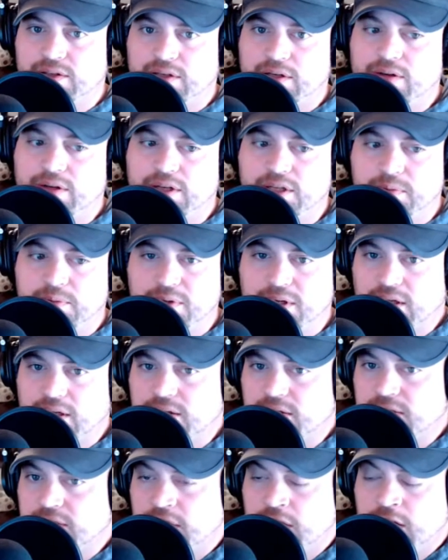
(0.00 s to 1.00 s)
series,
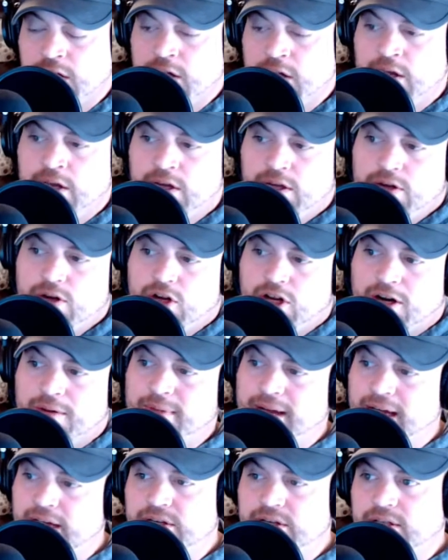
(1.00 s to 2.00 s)
because you can
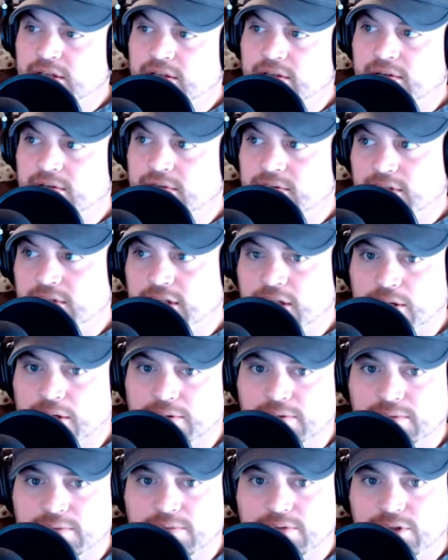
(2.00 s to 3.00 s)
imagine,
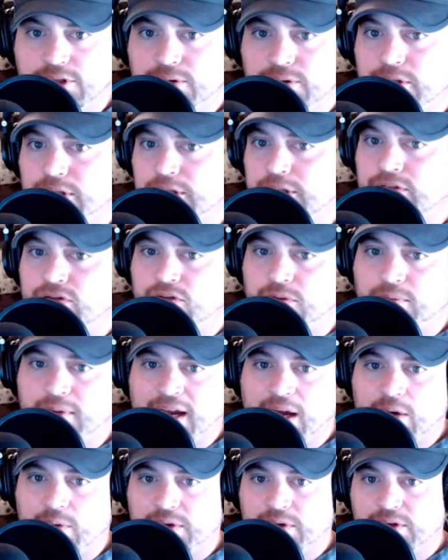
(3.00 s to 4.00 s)
2 years from
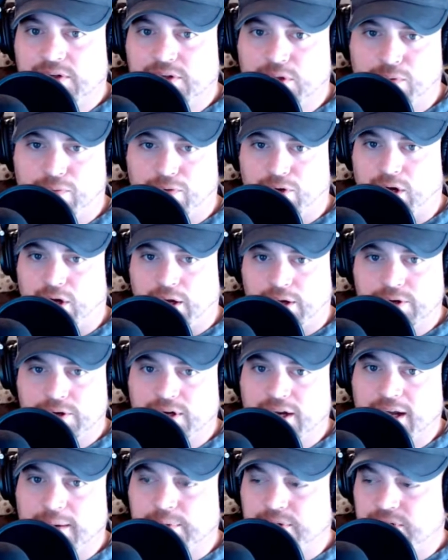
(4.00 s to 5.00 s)
now, when there's over
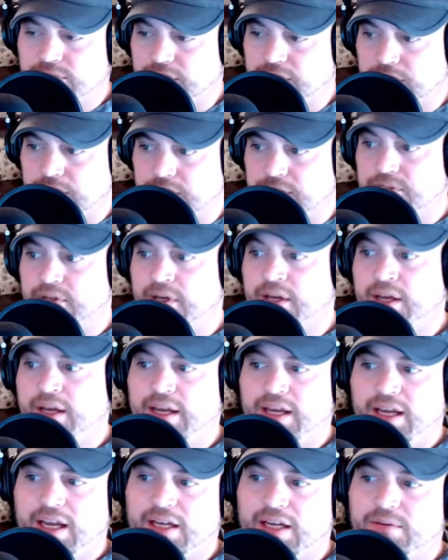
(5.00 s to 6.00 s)
100 episodes
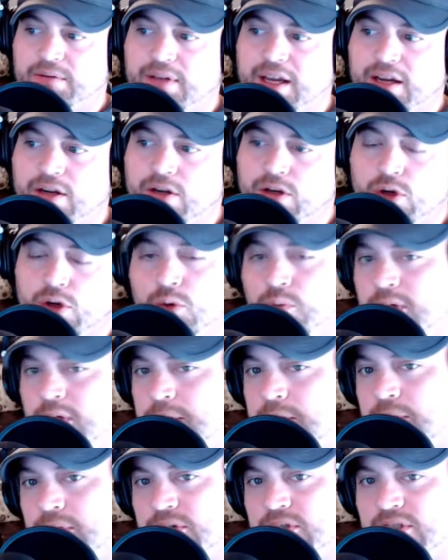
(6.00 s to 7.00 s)
and new
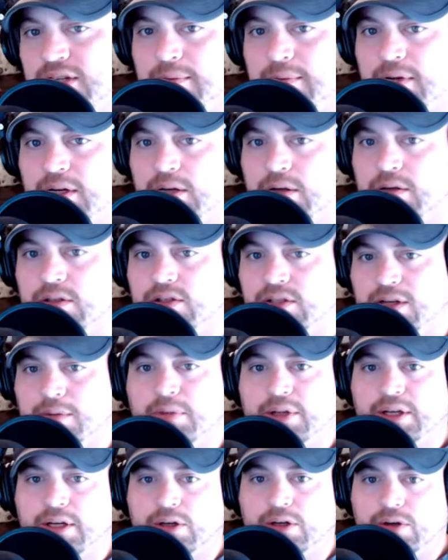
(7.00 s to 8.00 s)
people are
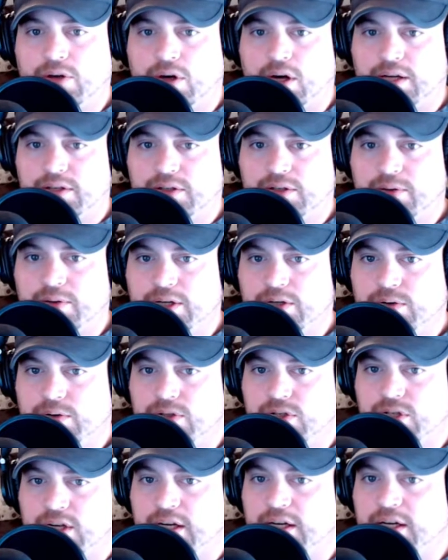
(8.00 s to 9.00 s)
stumbling across New Age
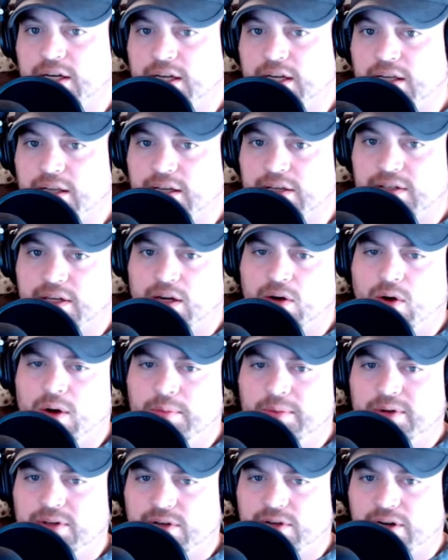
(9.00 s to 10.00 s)
Christianity, and they say, "Oh, let
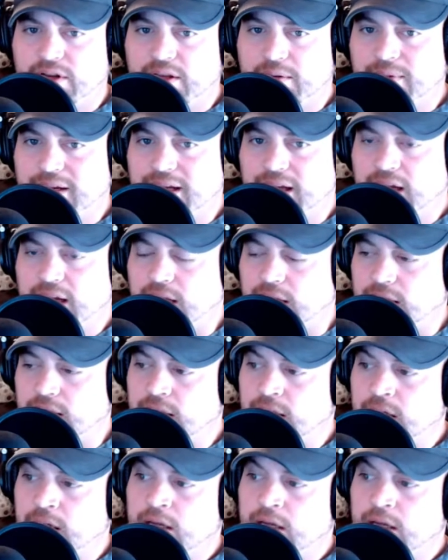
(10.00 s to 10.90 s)
me start at the beginning."